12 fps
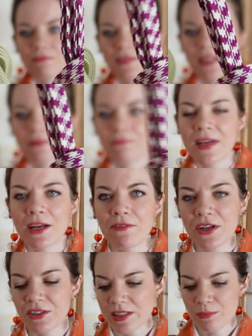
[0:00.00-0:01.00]
yeah, I
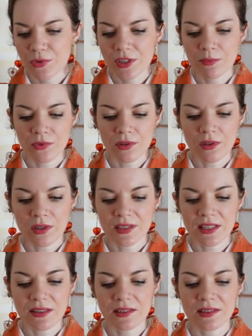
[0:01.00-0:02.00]
wear sambuhimo a lot,
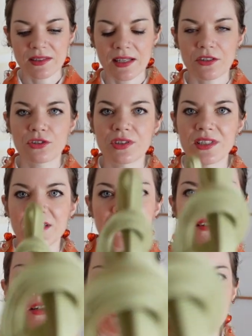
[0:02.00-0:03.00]
and this is actually a
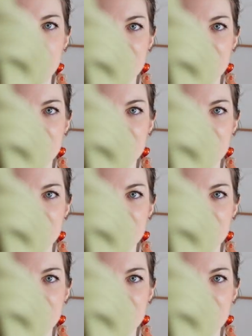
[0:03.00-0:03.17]
color I